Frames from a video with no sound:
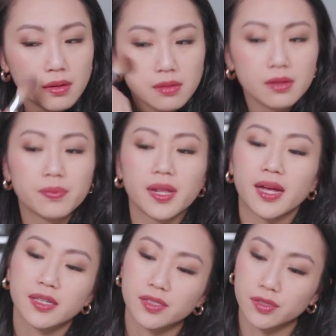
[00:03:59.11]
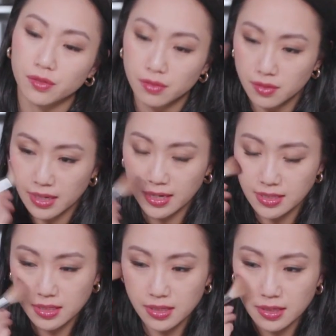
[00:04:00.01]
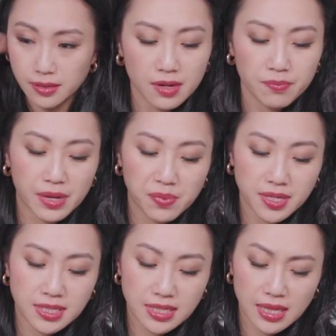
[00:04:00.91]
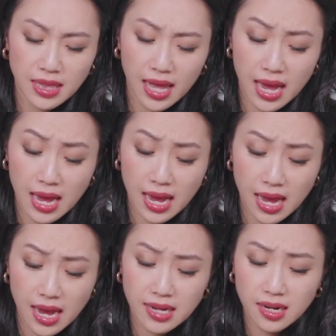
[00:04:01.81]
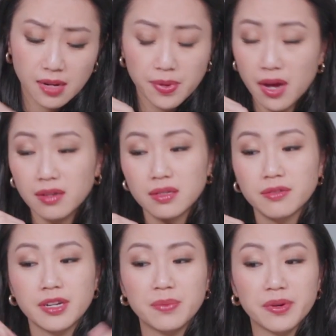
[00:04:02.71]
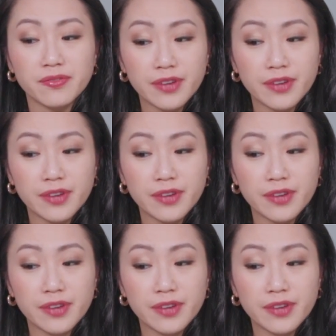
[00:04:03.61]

Oh, it applies so nicely. Maybe slightly powdery, but